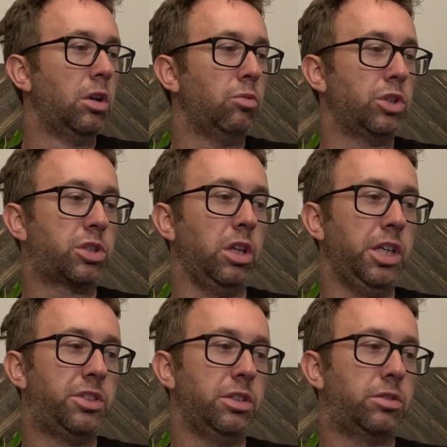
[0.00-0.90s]
Which
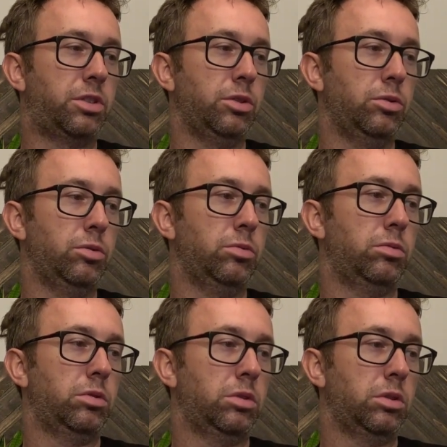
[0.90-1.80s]
leads you to
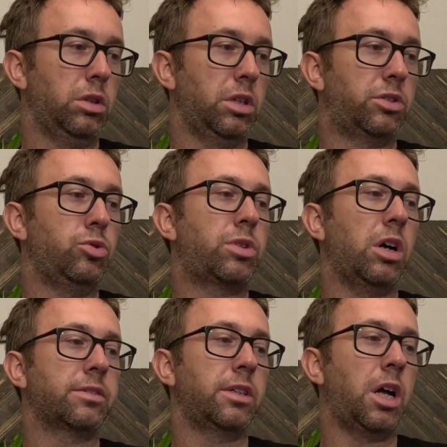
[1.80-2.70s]
the
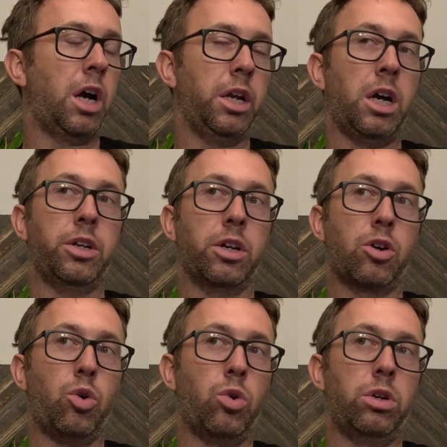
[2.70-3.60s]
2009 Honda
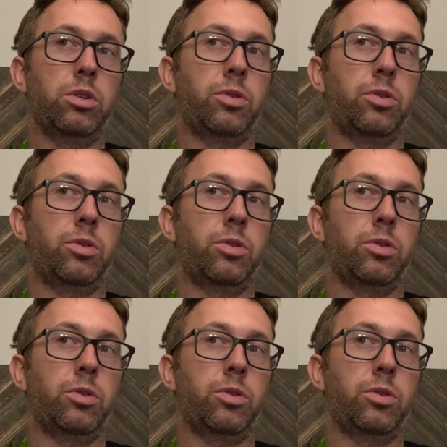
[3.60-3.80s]
Accord,